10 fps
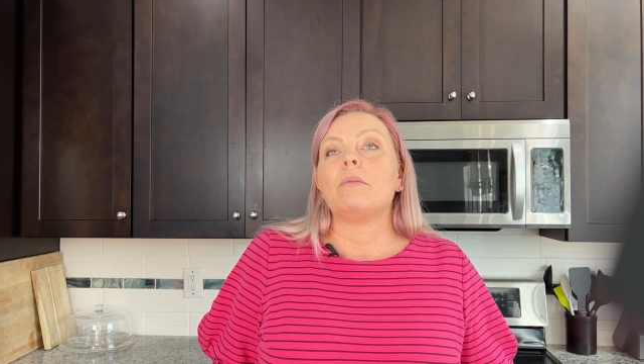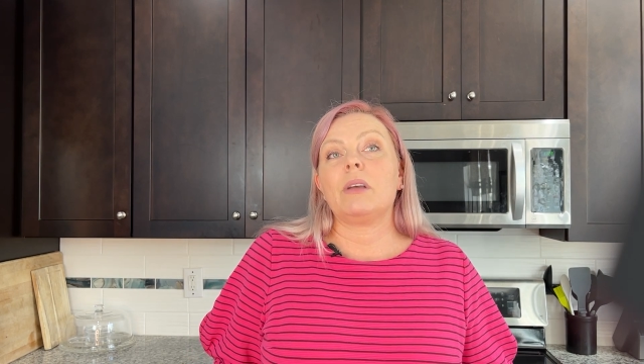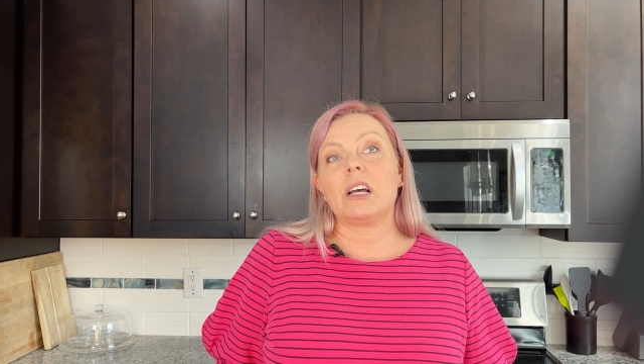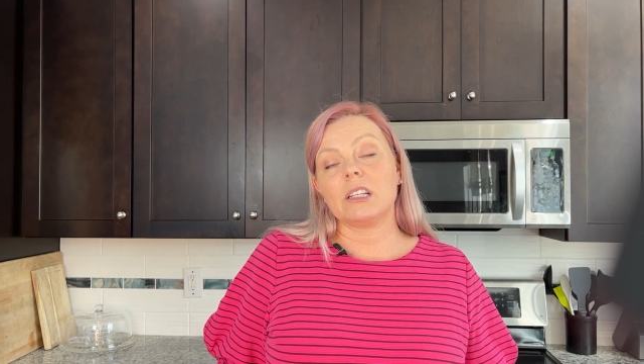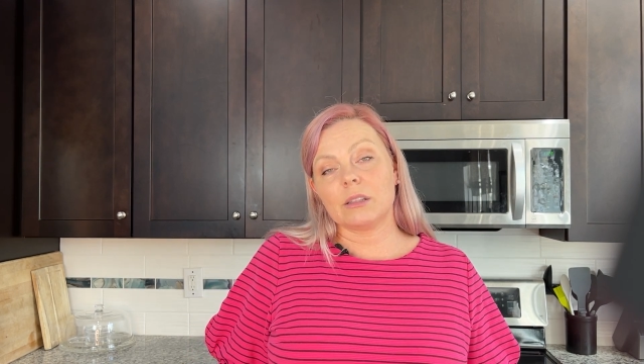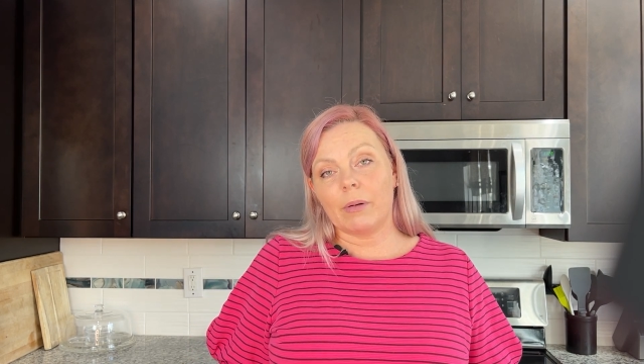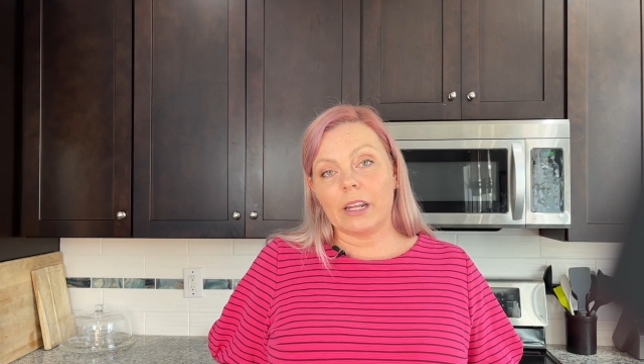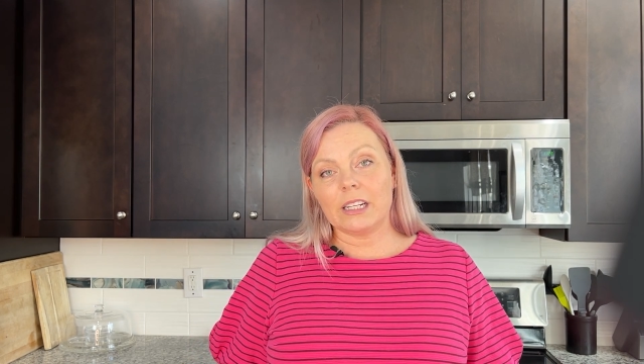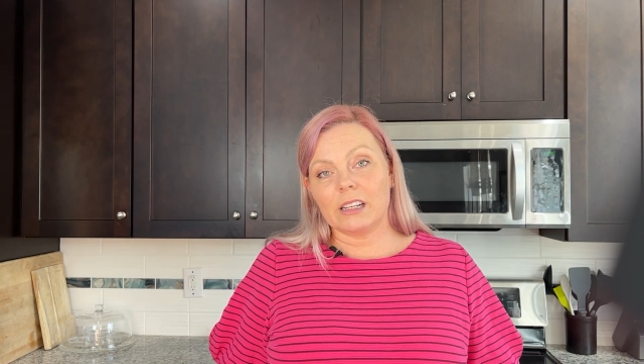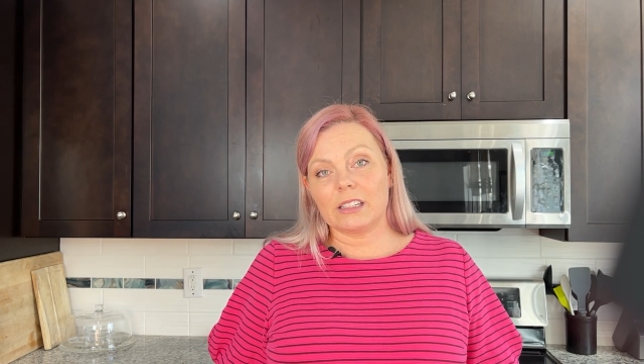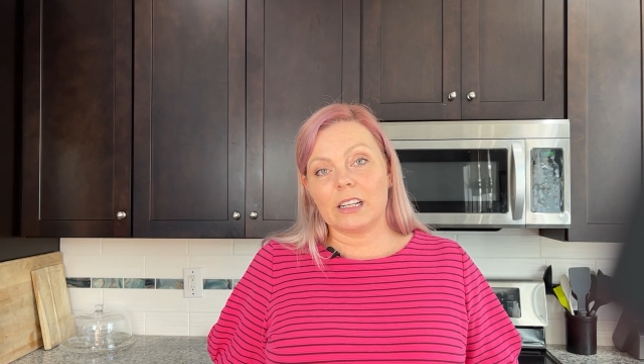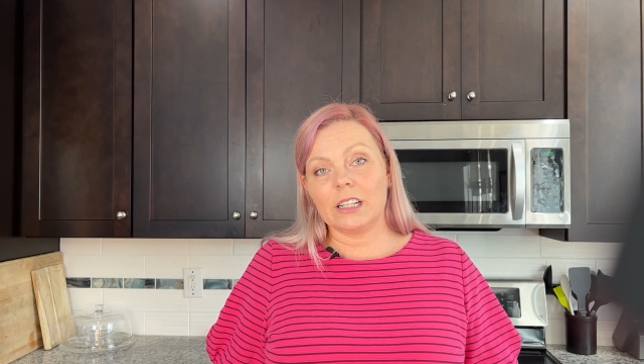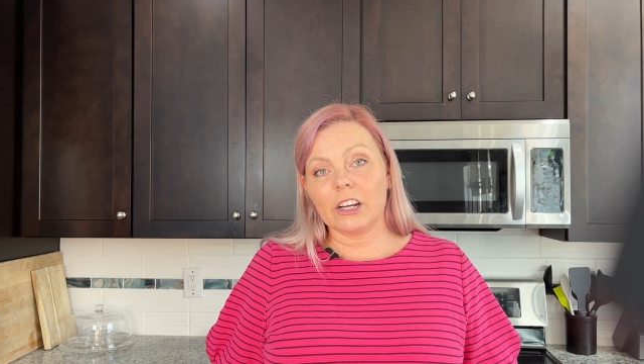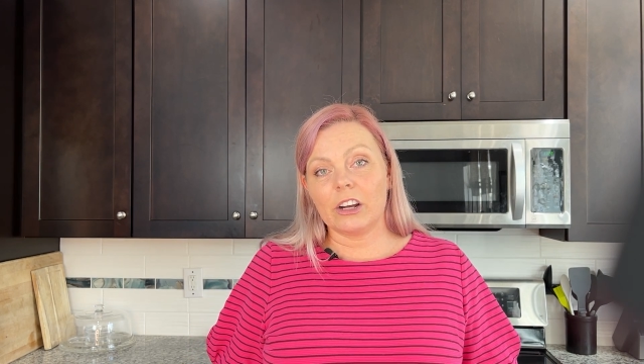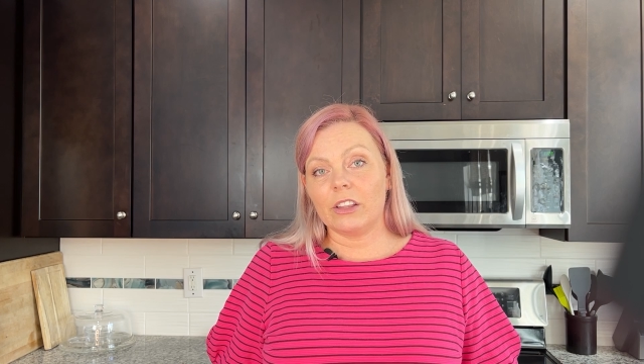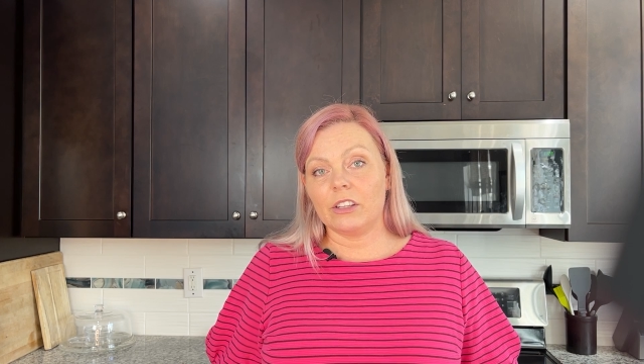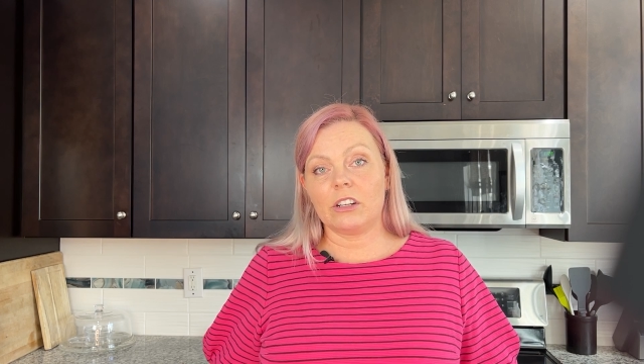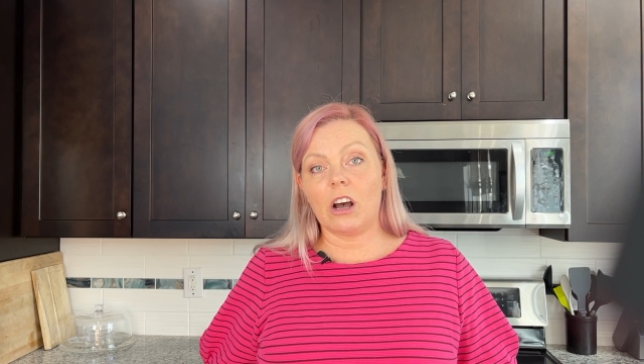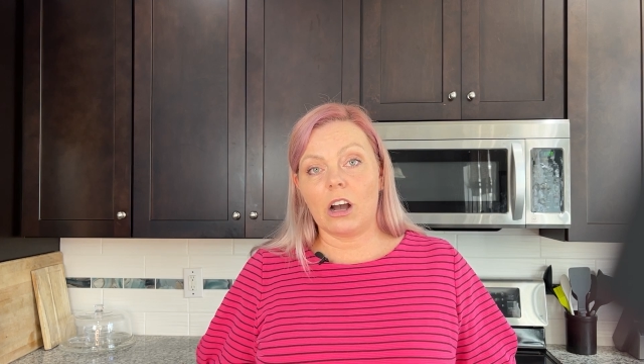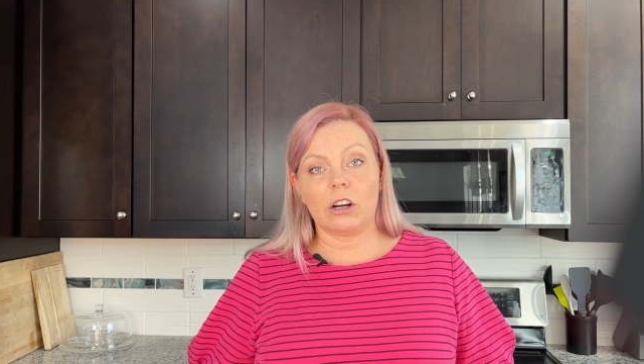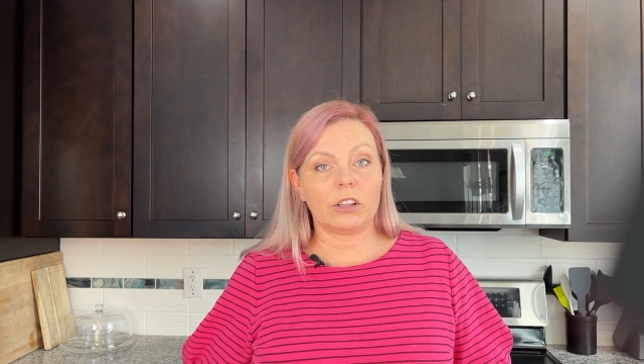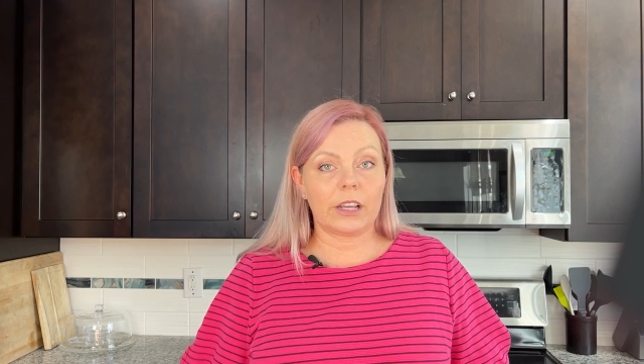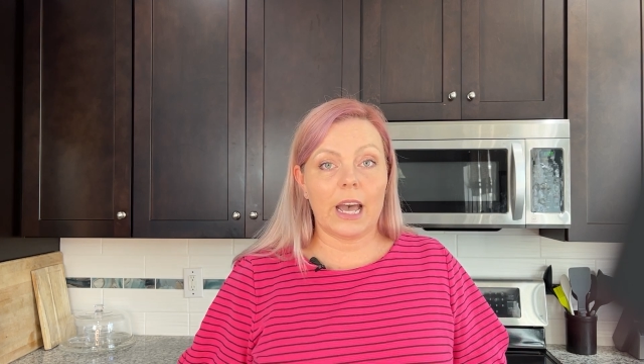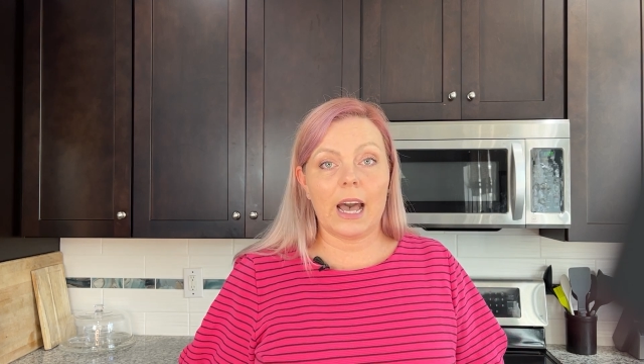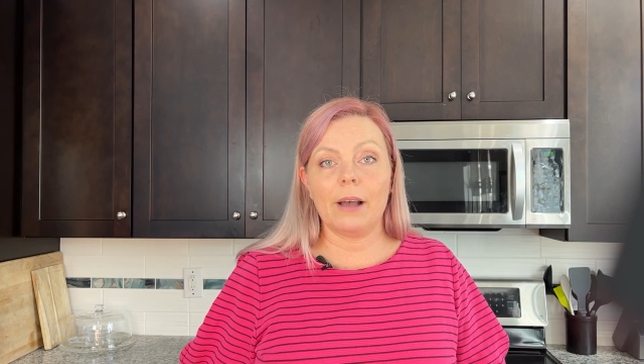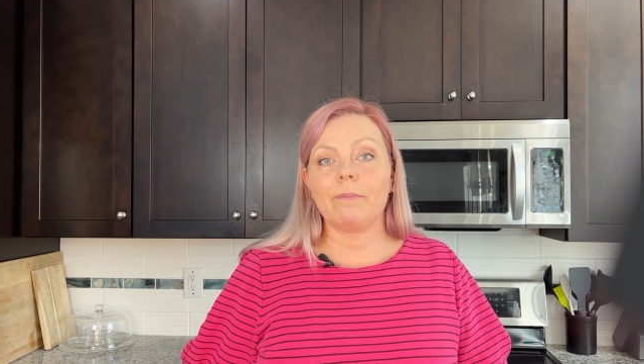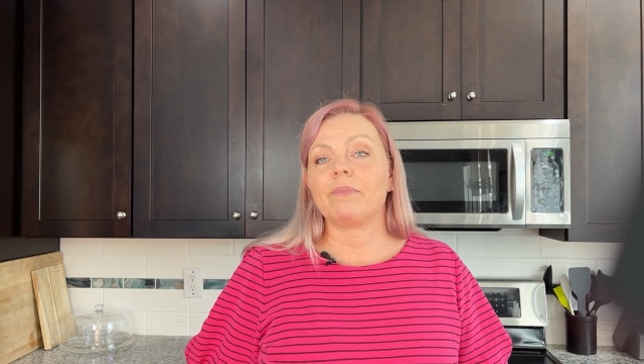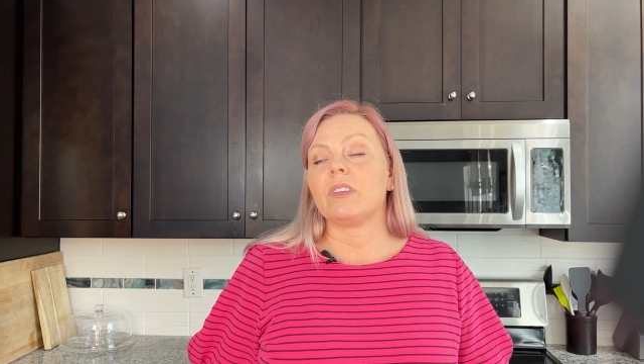because the body doesn't clear it, the dog or the cat,